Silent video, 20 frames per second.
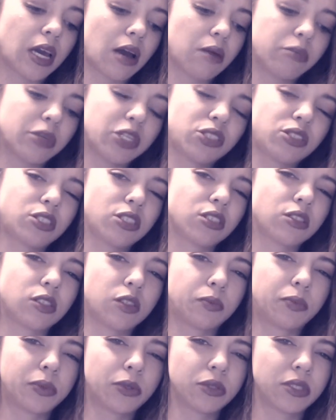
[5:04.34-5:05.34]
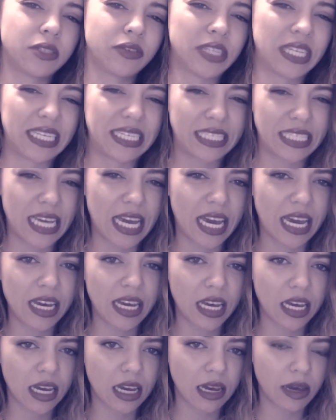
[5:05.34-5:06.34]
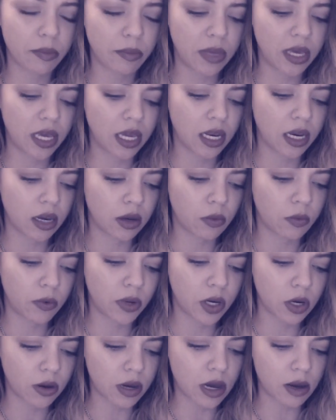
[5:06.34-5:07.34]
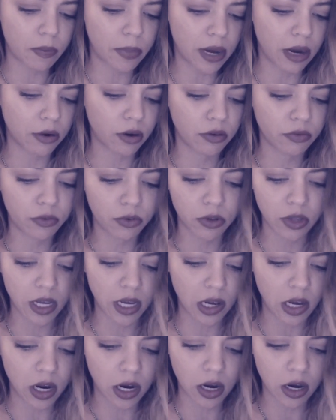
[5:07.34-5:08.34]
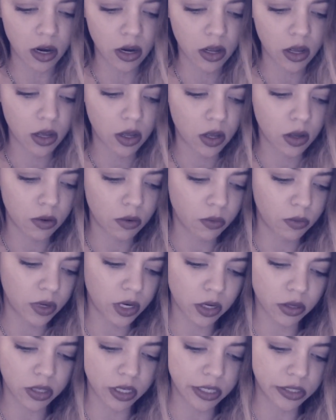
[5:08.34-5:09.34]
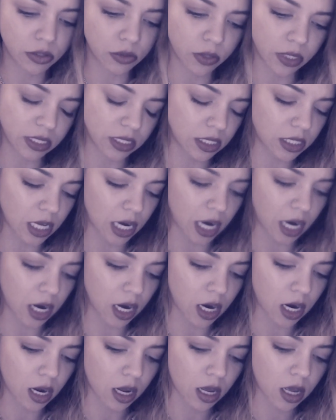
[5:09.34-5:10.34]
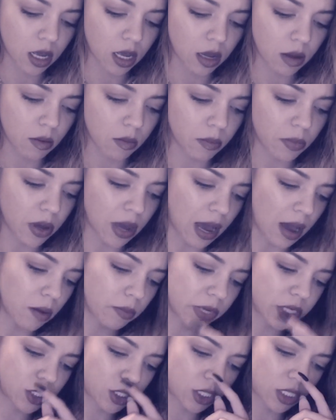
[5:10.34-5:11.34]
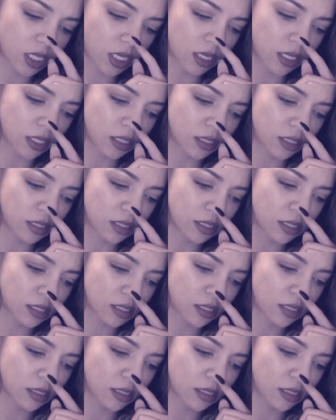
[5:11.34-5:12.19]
how much does the bolt really take? I mean, we know how powerful they are. We know there's horns there. But how much does